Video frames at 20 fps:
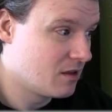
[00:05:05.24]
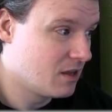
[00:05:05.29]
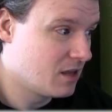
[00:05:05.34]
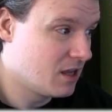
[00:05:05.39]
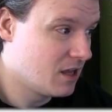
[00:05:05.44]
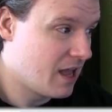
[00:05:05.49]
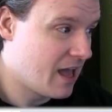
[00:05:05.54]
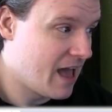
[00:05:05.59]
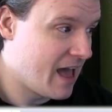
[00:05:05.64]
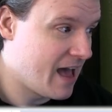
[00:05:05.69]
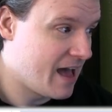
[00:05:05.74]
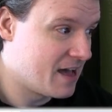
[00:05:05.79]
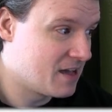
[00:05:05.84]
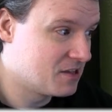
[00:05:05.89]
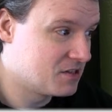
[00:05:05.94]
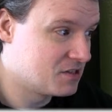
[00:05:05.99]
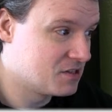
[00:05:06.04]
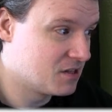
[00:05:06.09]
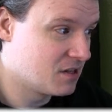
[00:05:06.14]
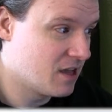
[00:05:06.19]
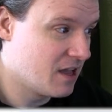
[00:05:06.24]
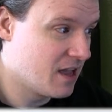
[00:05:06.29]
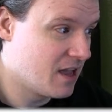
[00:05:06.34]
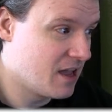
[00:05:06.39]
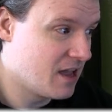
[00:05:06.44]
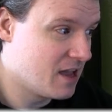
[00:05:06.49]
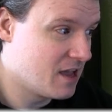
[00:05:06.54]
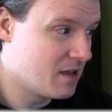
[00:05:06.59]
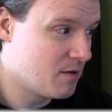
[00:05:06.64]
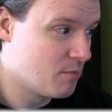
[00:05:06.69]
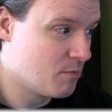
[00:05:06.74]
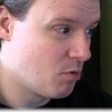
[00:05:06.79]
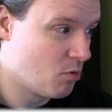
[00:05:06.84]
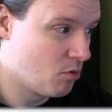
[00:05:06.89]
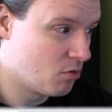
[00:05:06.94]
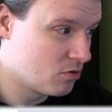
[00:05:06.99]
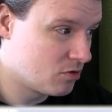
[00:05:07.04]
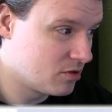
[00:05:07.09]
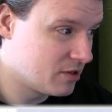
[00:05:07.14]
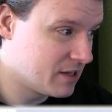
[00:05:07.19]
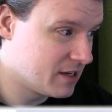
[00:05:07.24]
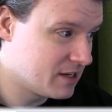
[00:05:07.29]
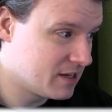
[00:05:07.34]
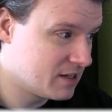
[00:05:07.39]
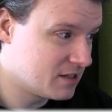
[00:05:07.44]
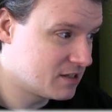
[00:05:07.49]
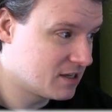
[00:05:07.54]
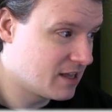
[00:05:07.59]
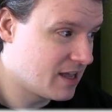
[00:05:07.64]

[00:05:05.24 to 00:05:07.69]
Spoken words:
It has a portal in it.